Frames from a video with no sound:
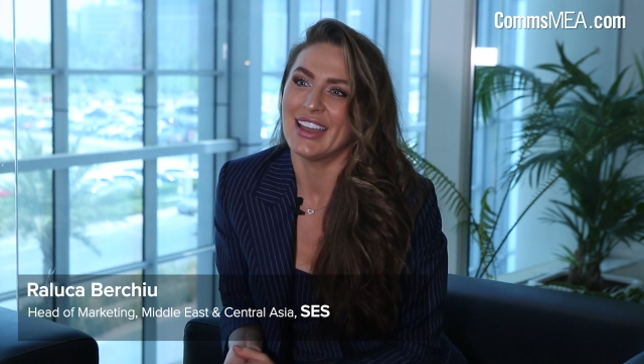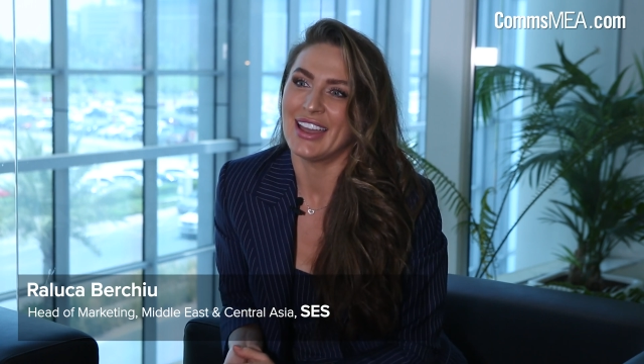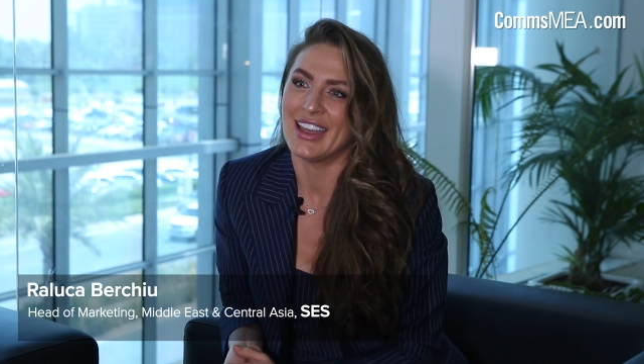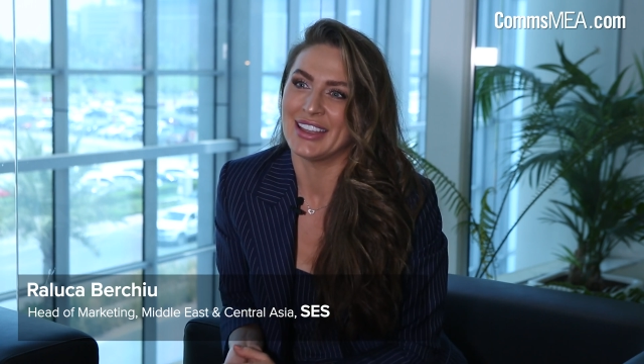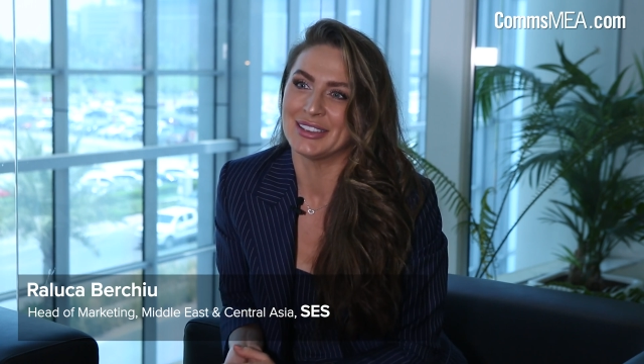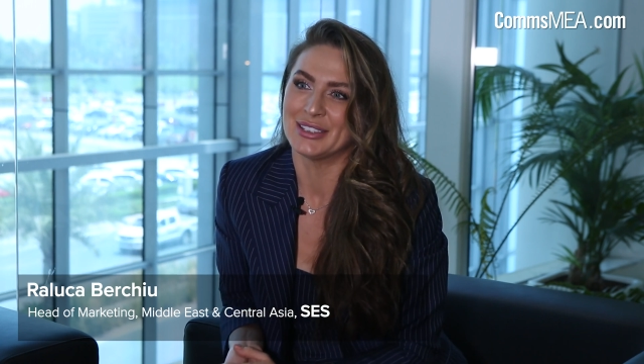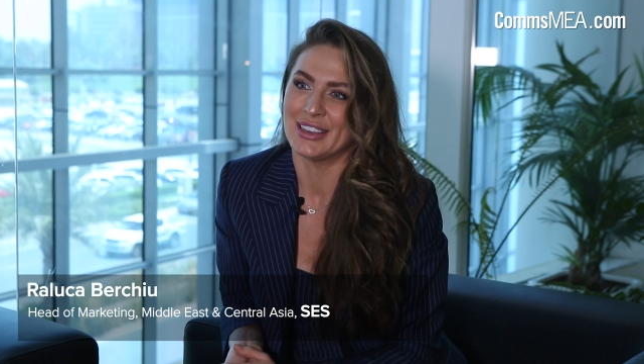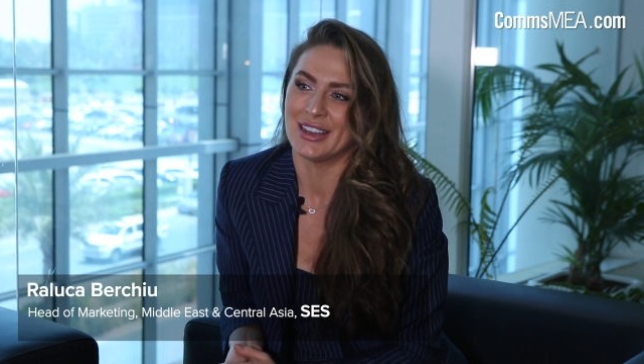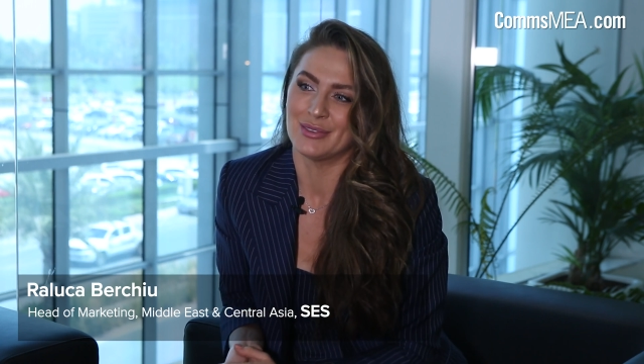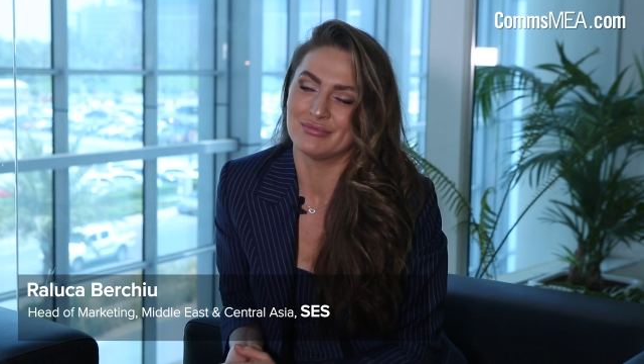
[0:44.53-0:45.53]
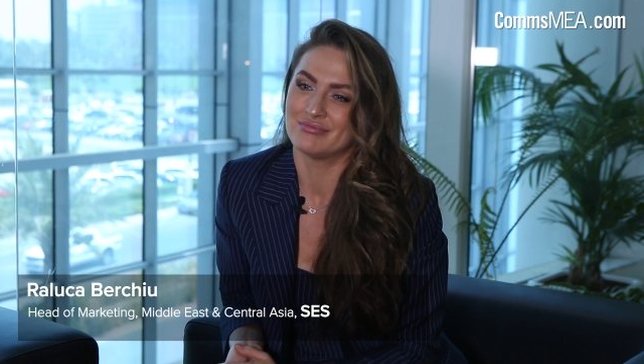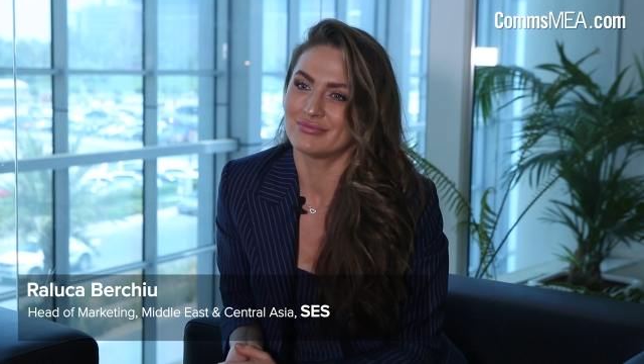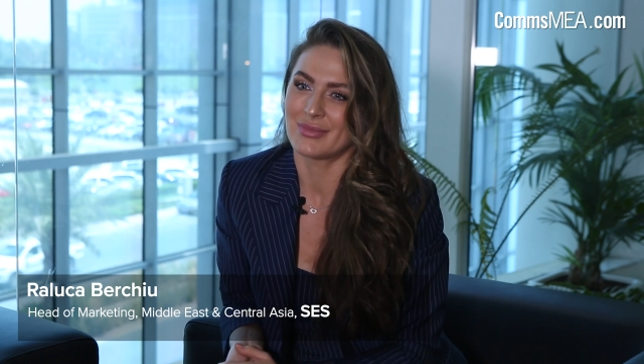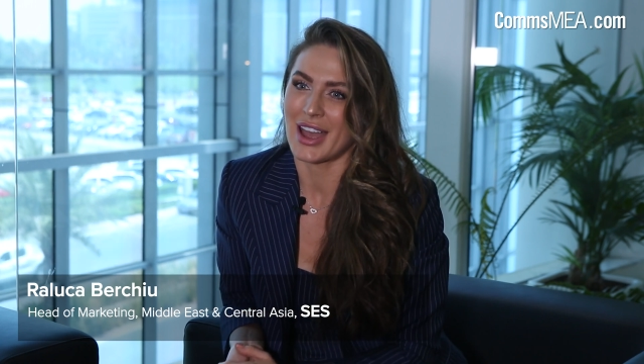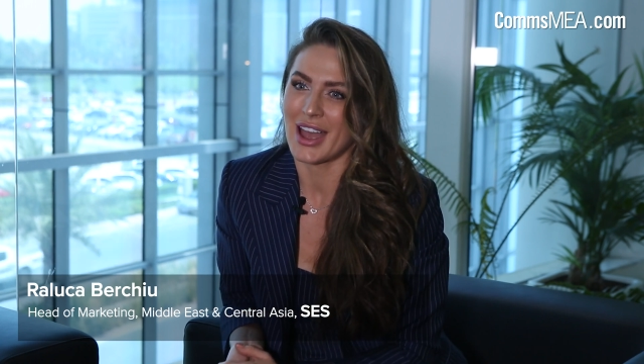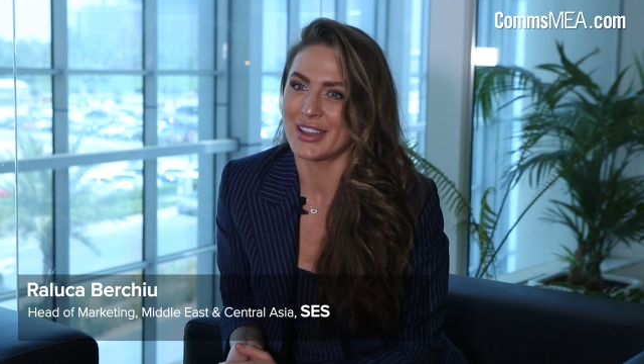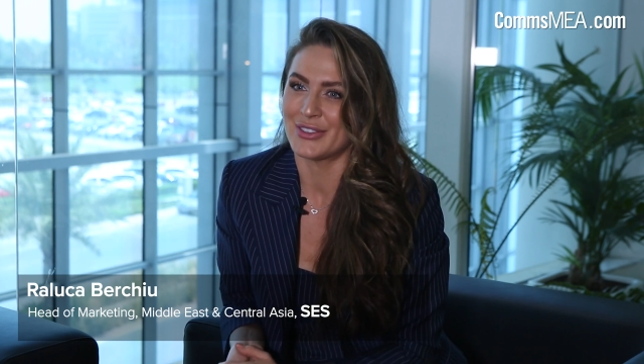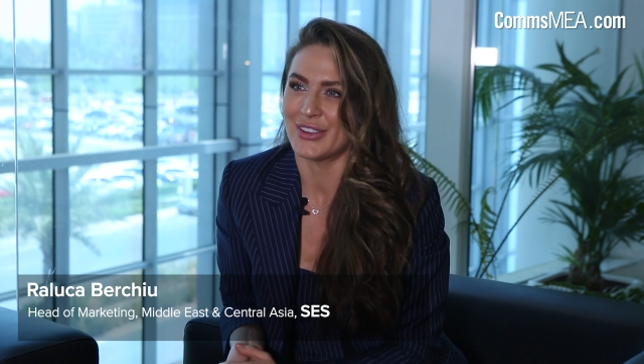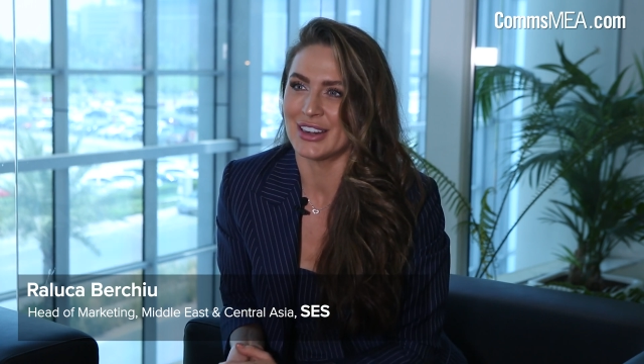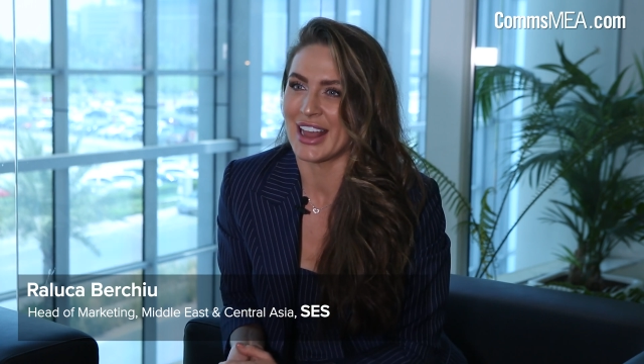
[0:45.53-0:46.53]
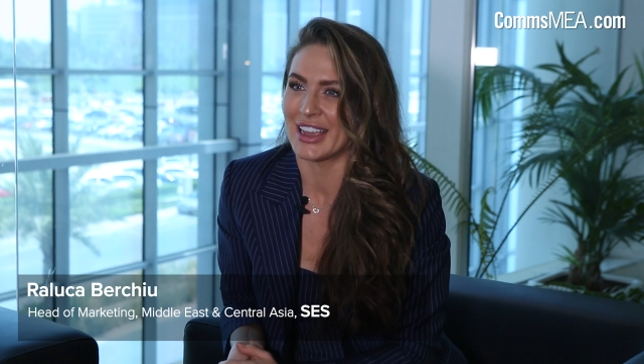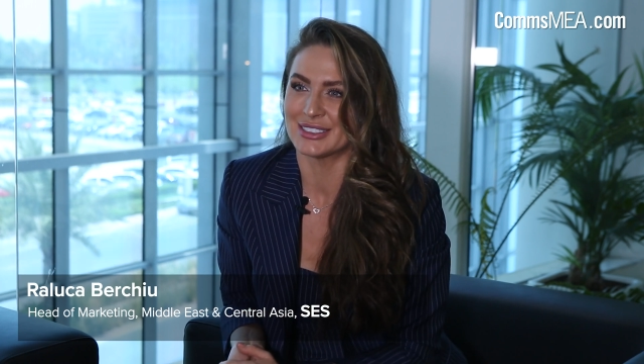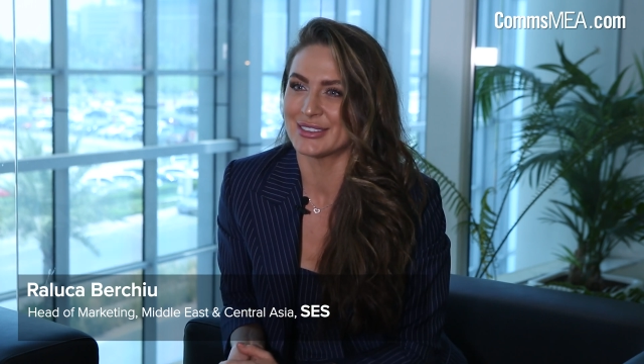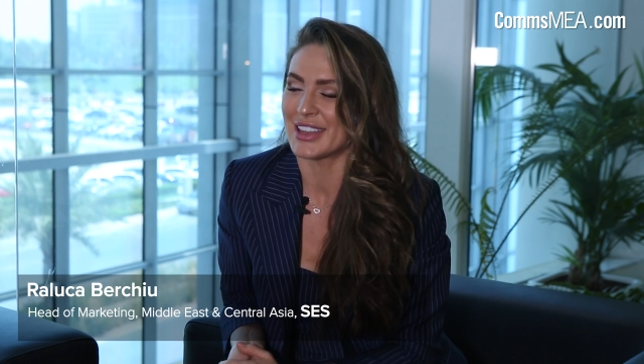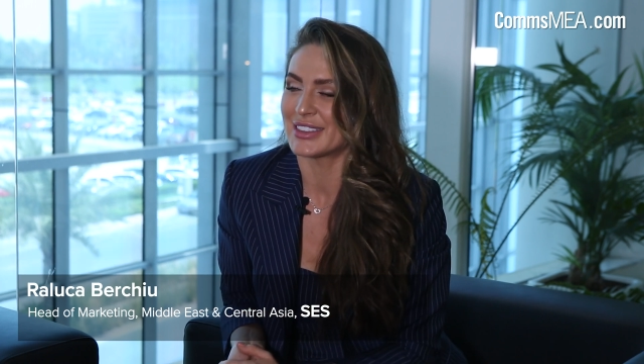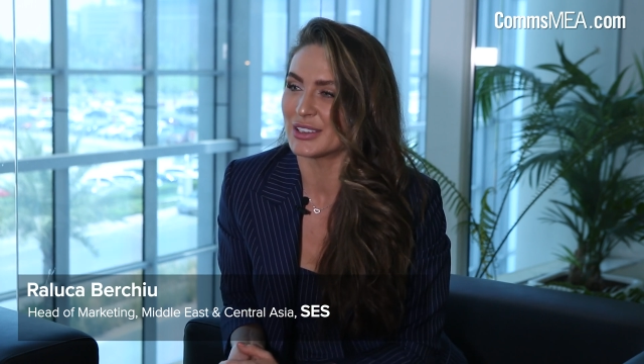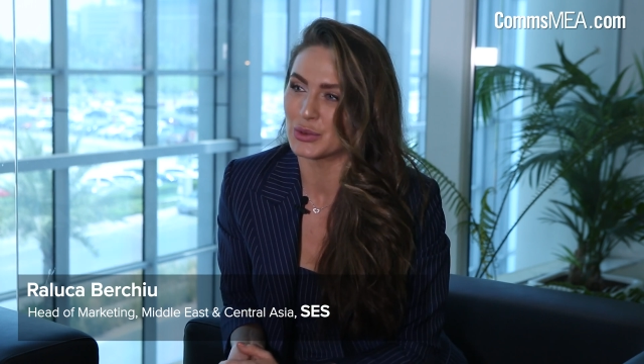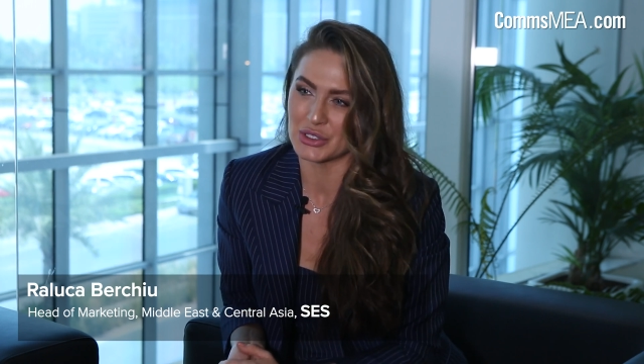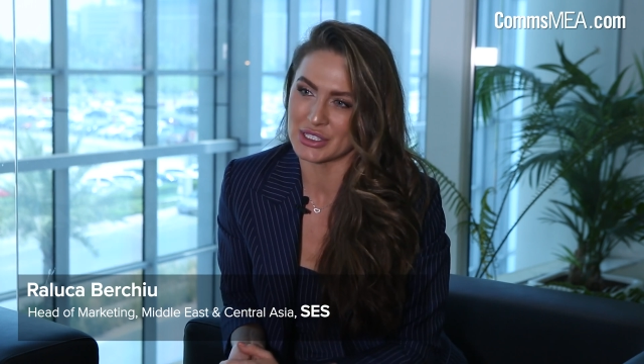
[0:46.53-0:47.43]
and I felt like nothing could